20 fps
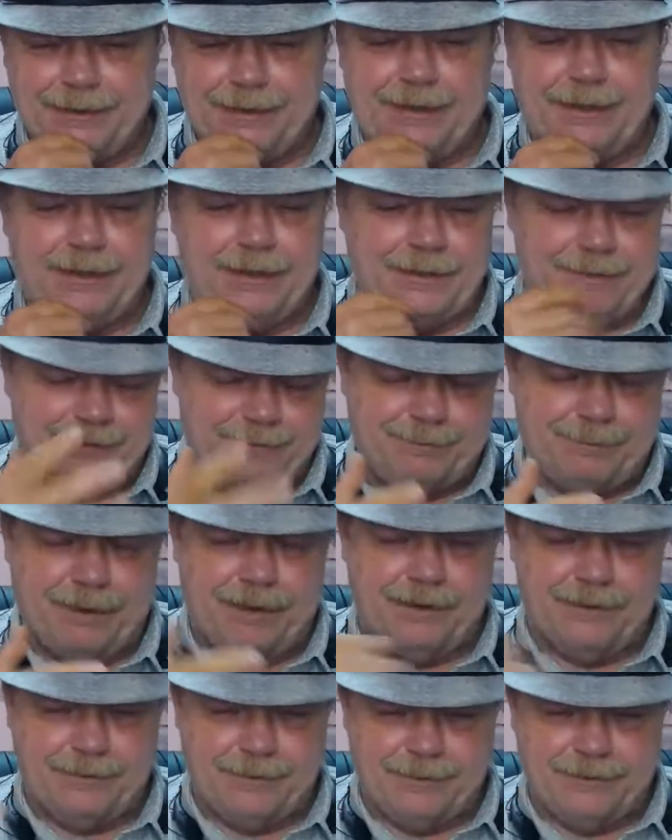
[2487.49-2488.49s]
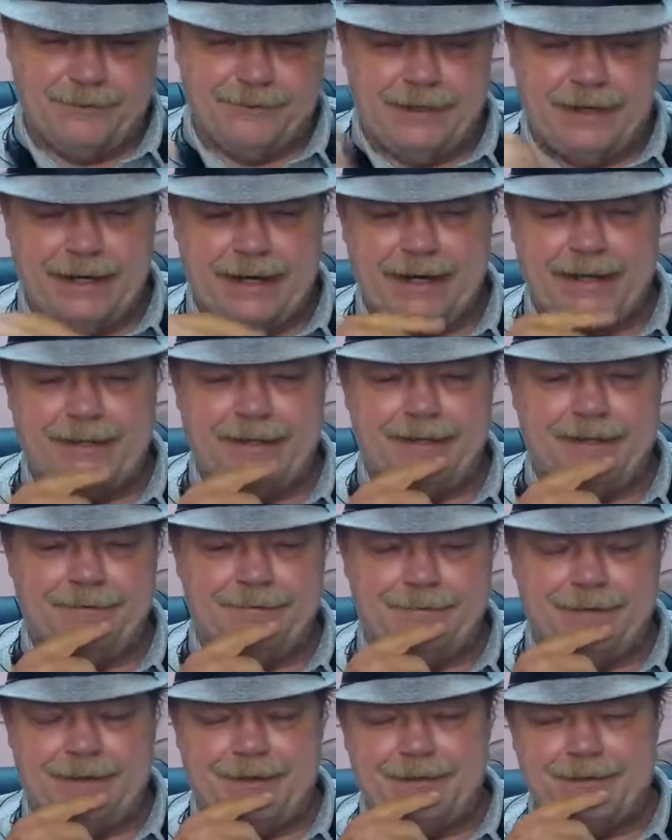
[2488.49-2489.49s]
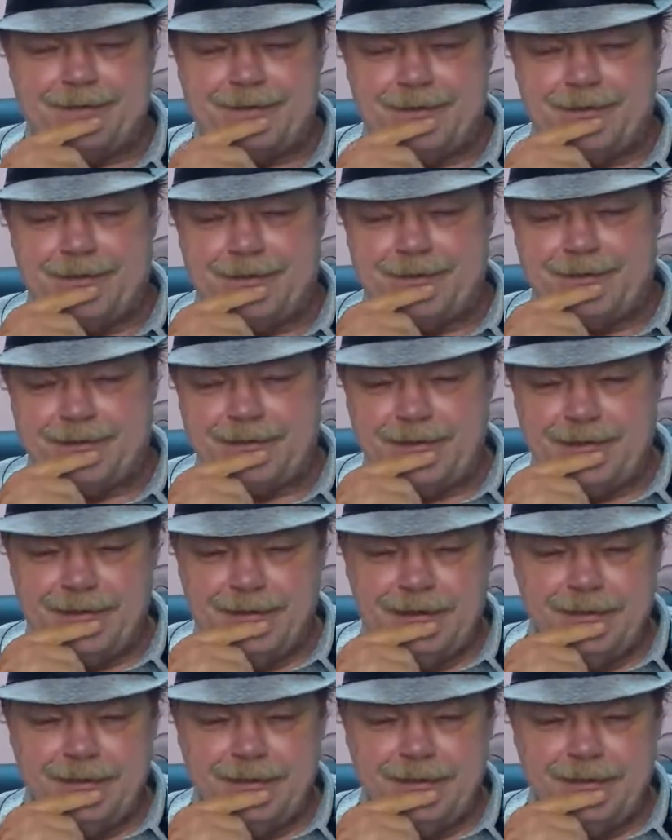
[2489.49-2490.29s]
and this is part of the reason why I had that Defender series,